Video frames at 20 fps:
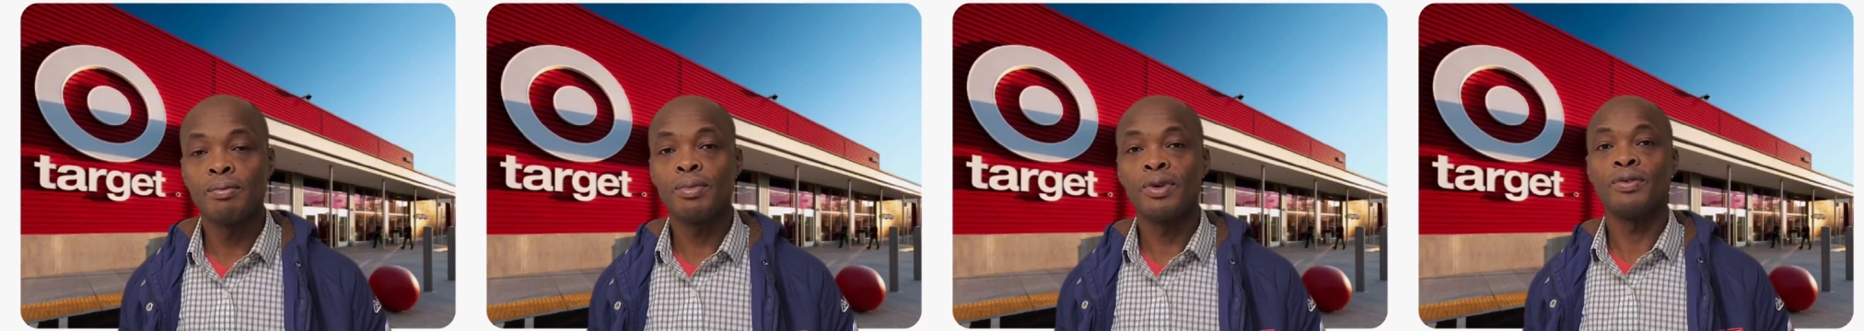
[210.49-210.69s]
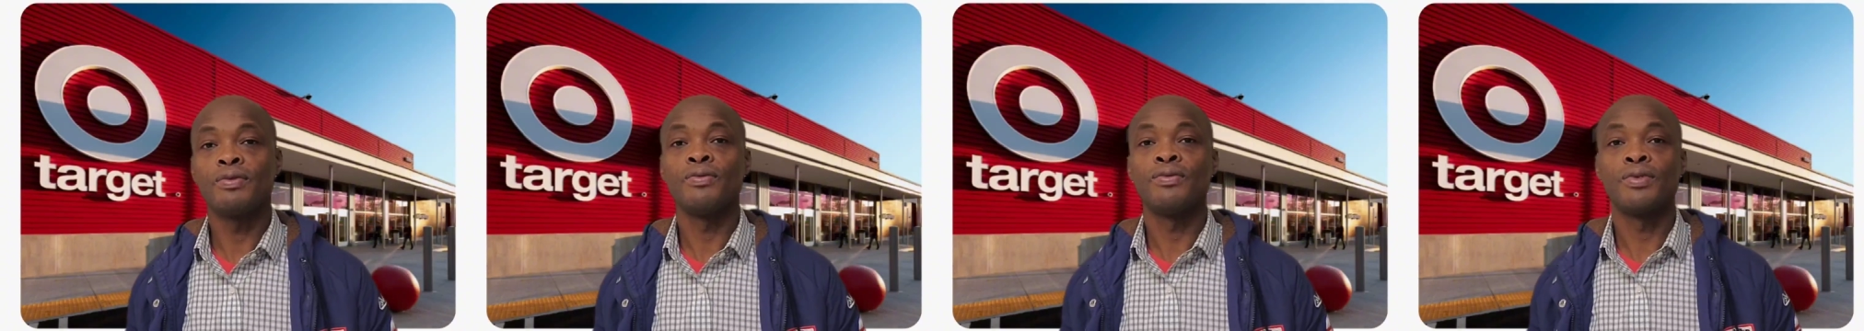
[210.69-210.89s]

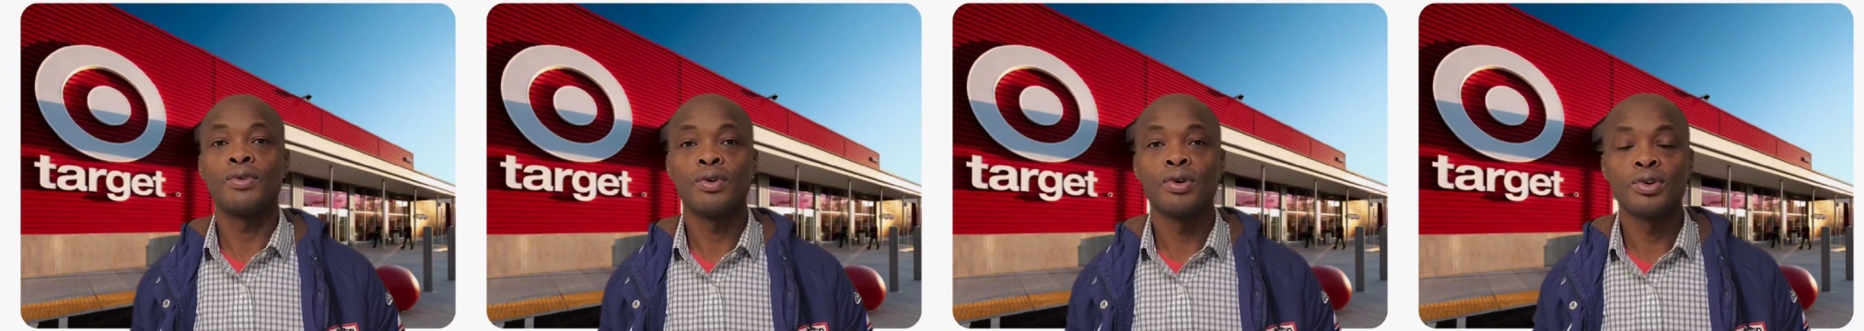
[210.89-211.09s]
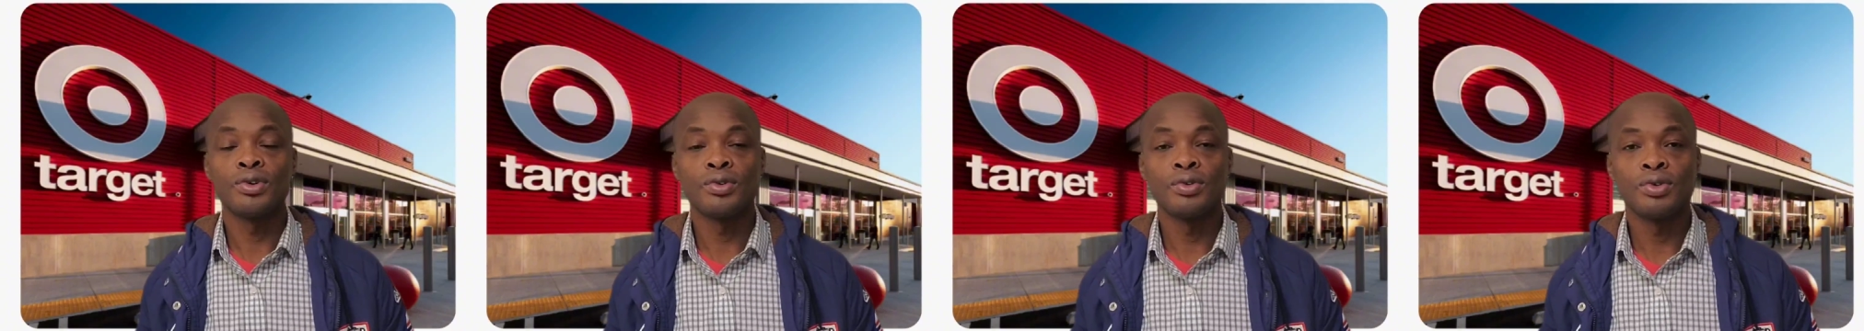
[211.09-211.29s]

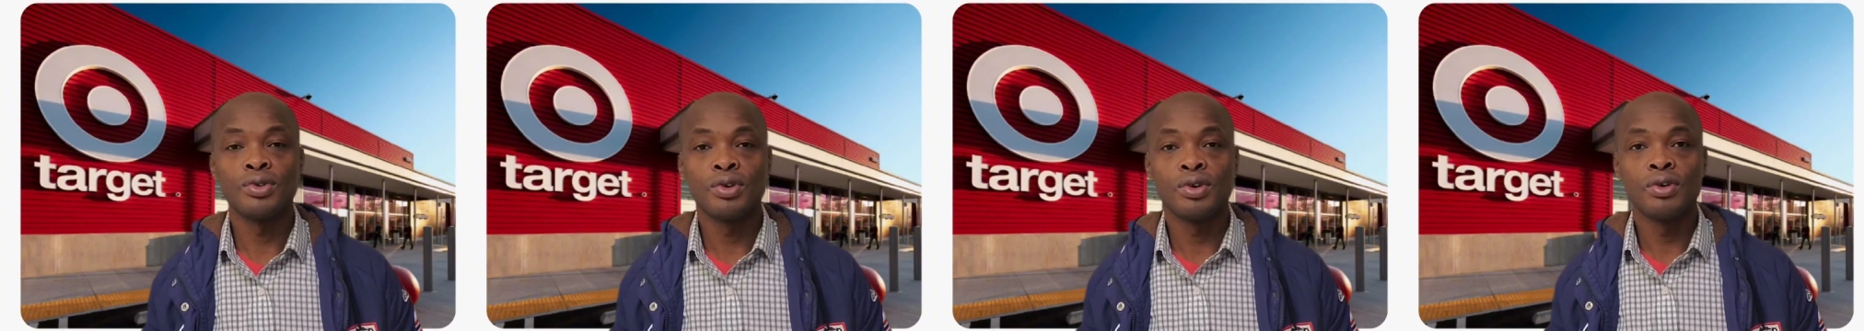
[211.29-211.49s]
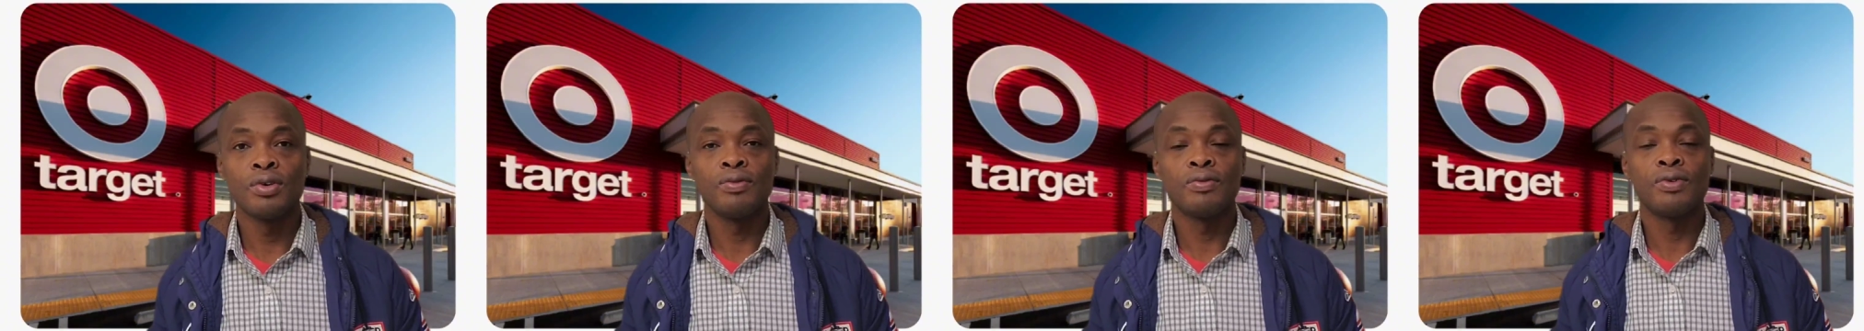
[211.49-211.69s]
before you
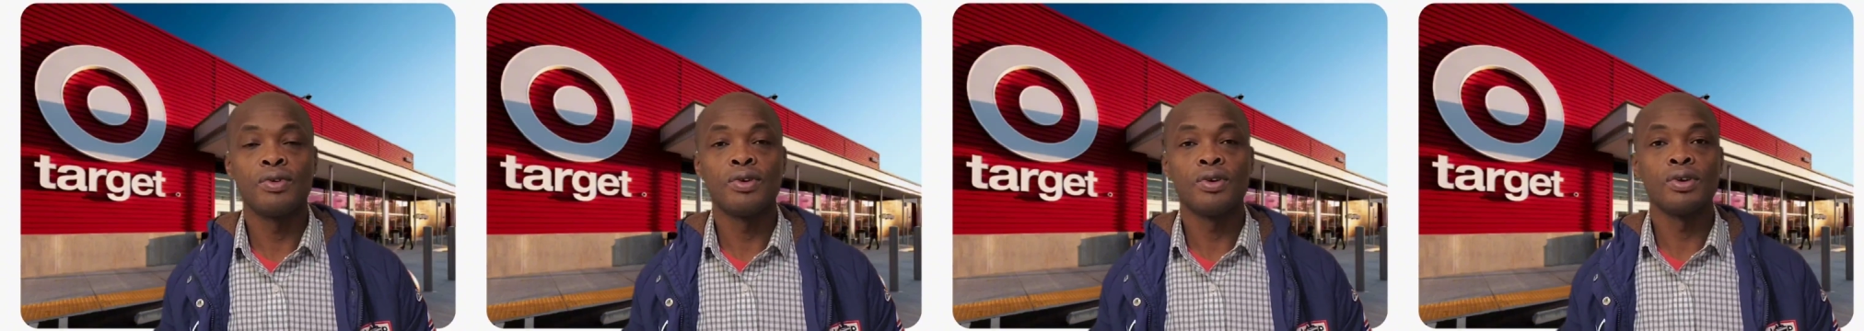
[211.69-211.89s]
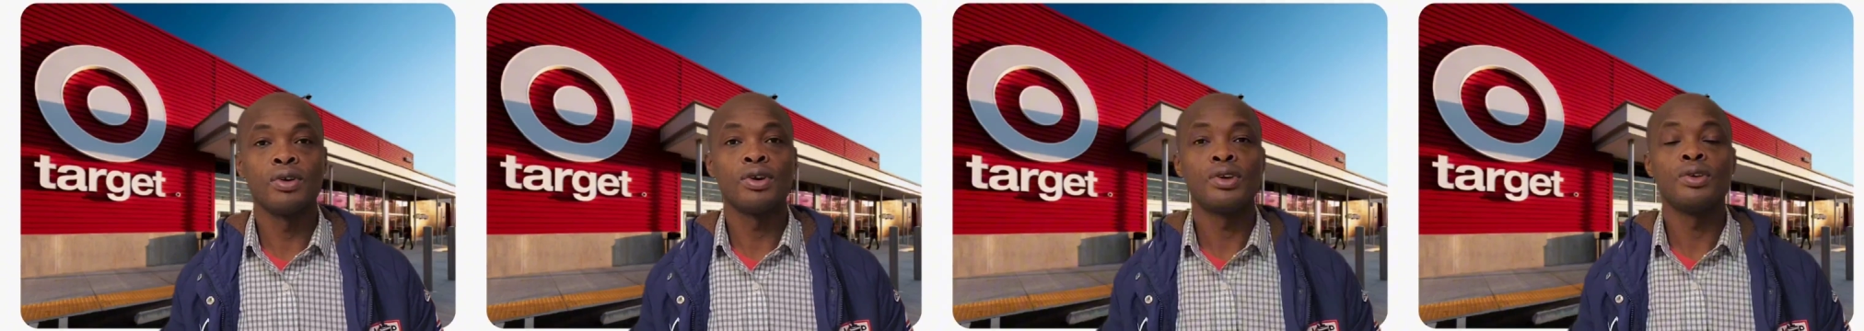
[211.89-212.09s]
go
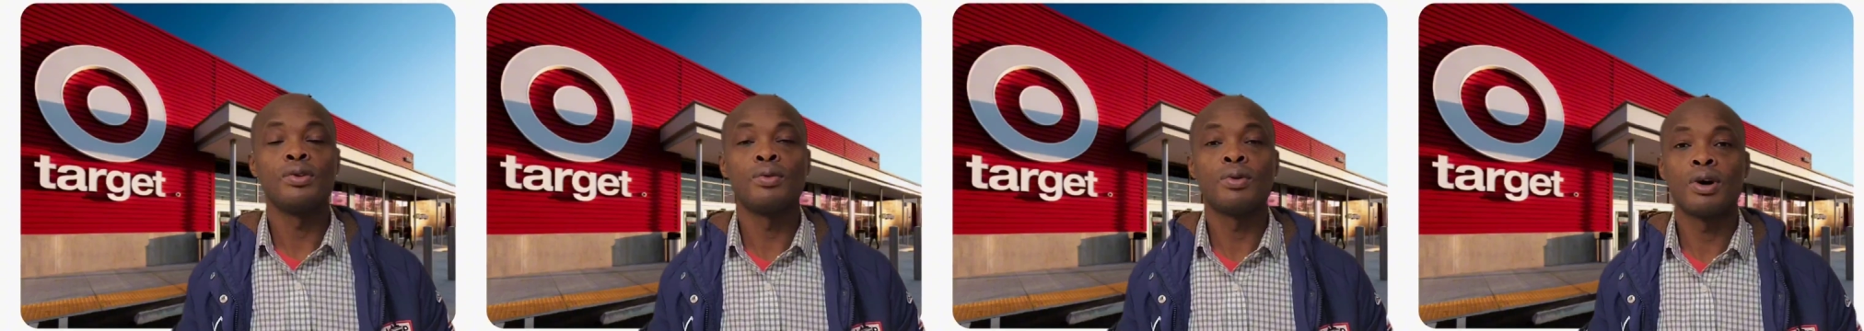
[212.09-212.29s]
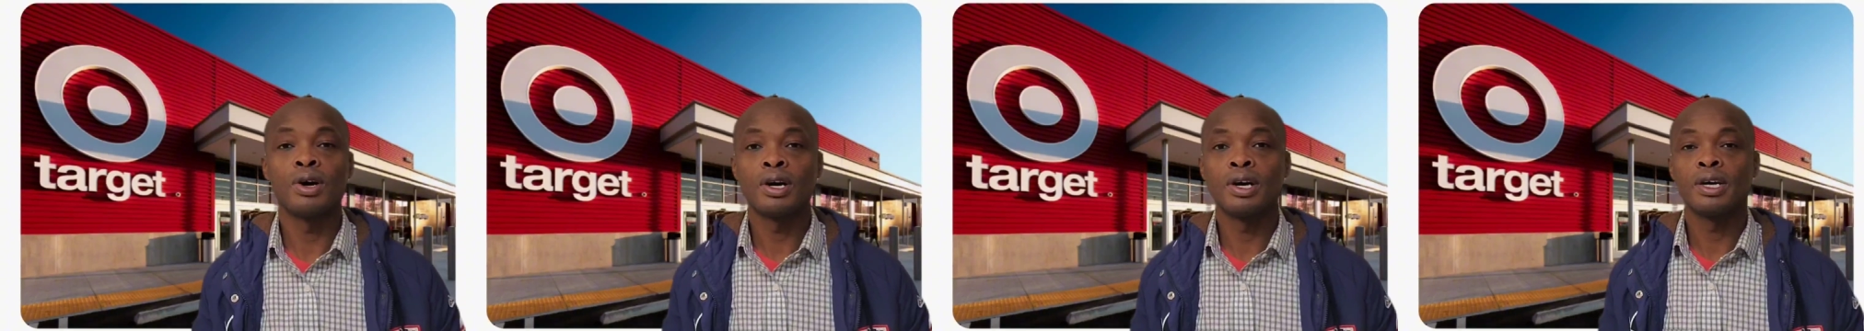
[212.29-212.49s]
for
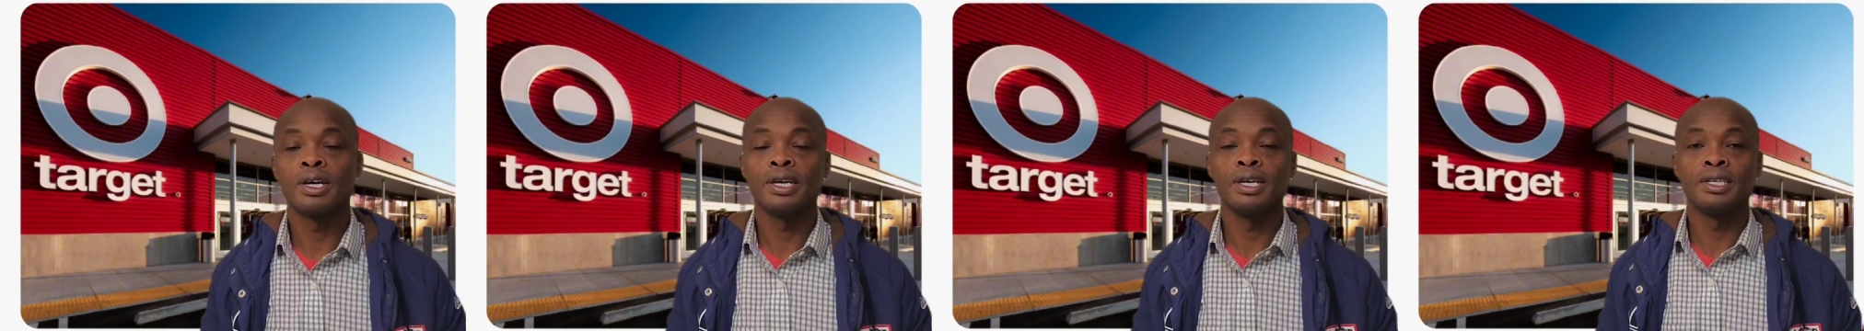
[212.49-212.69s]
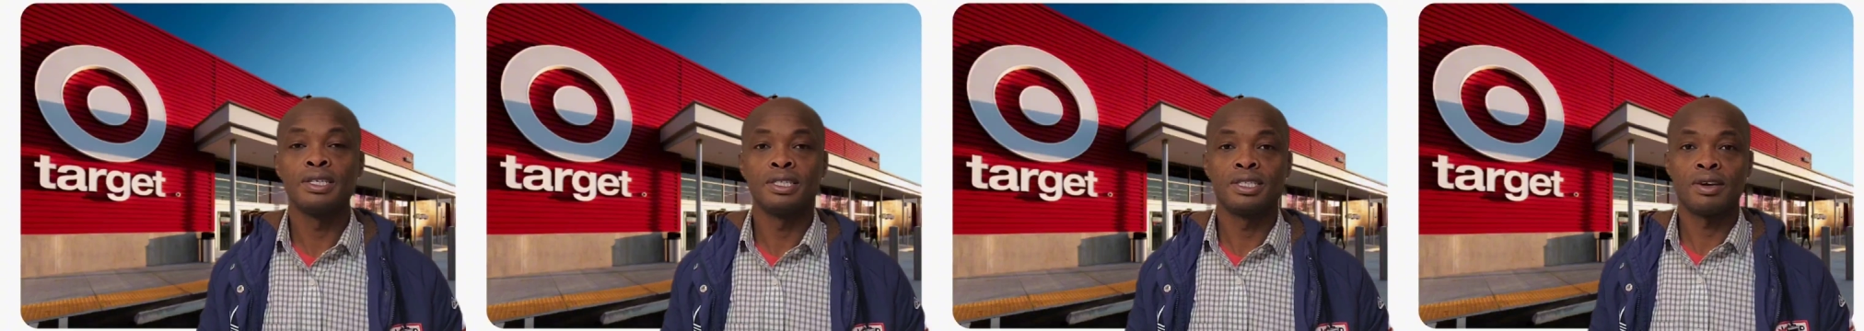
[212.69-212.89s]
your
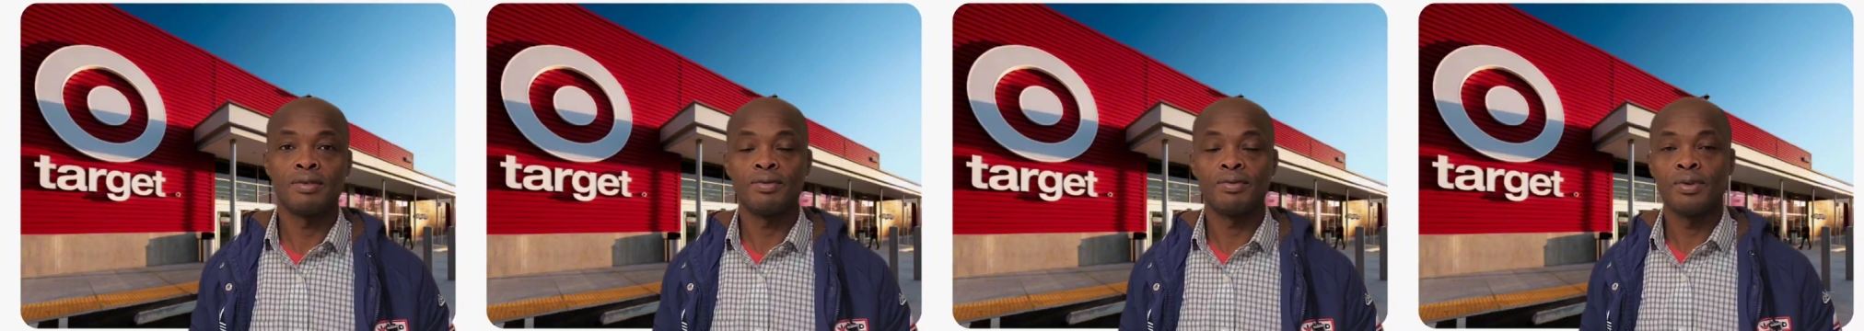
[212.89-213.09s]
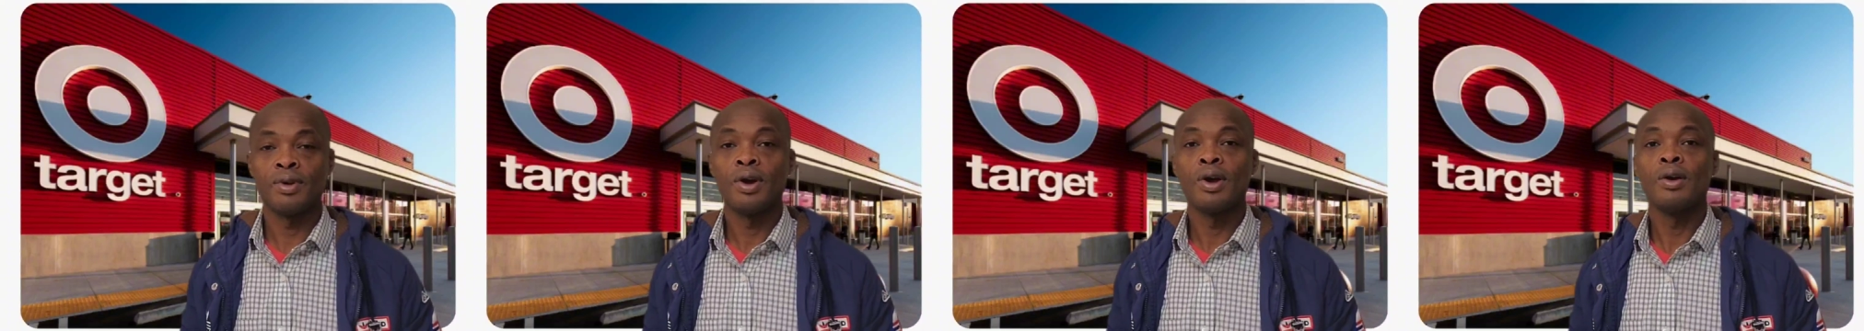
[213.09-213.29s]

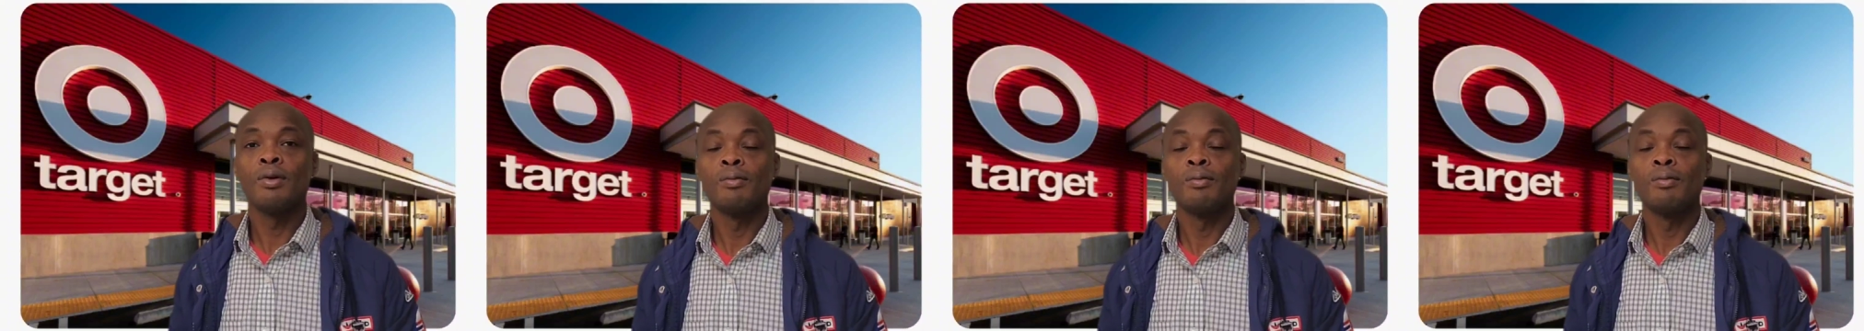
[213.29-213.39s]
interview.